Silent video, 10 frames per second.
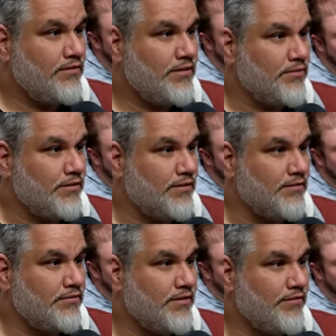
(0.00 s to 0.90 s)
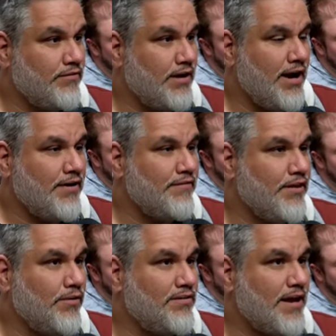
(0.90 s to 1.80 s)
I guess we'll hit the Teferi. I don't even
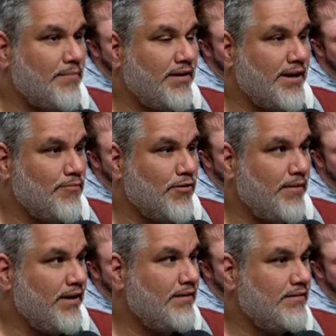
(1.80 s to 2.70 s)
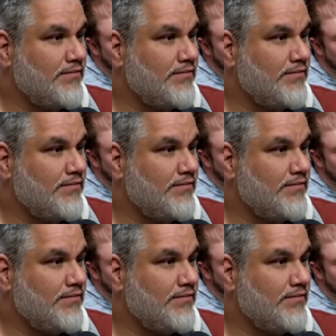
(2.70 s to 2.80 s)
know what's happening anymore, man.